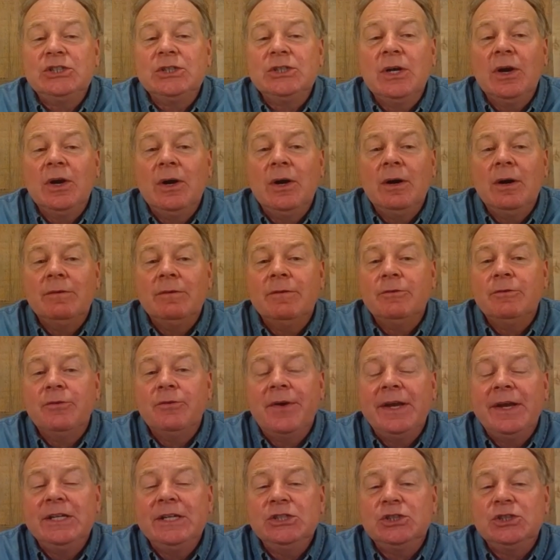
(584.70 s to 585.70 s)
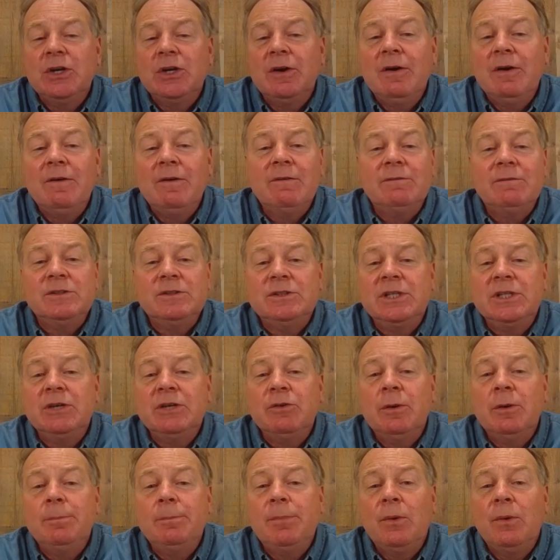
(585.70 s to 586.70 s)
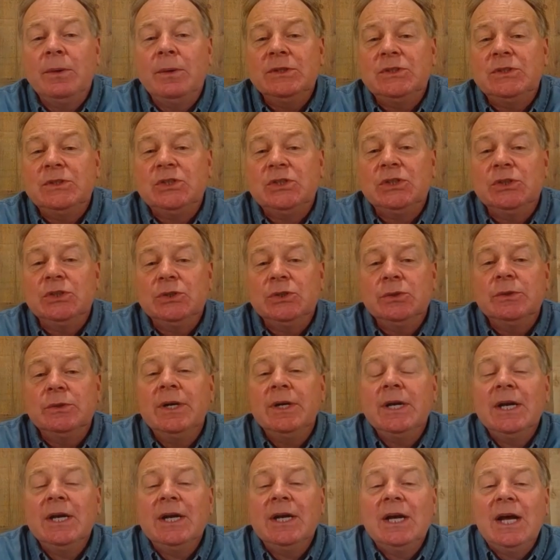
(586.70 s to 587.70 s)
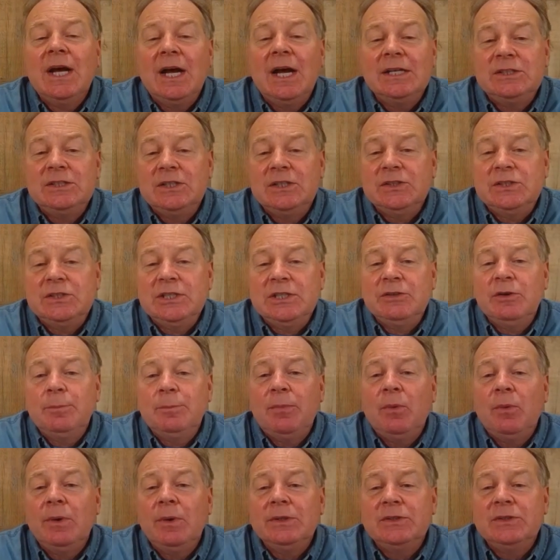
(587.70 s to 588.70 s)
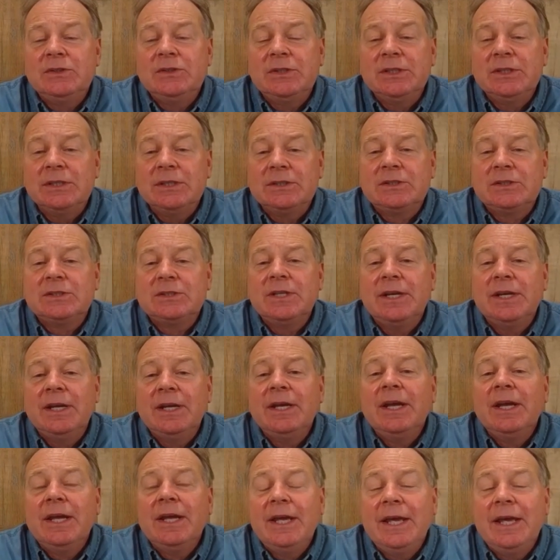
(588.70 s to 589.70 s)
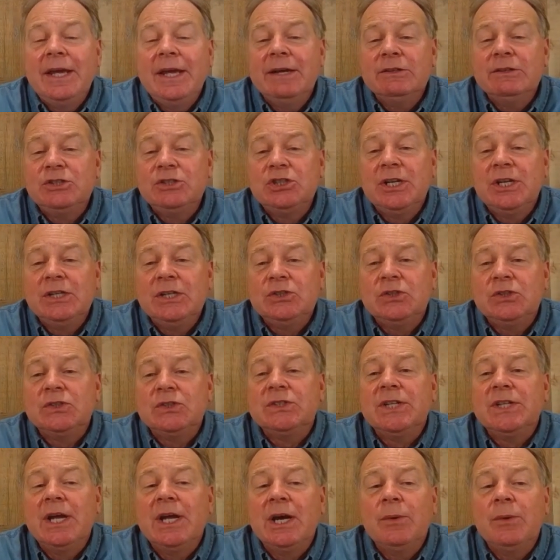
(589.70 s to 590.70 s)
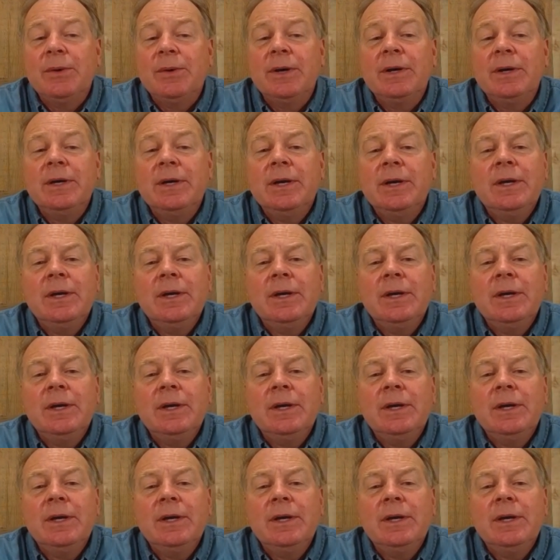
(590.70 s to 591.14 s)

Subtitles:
of a range of 0.2 to 0.6 air changes an hour,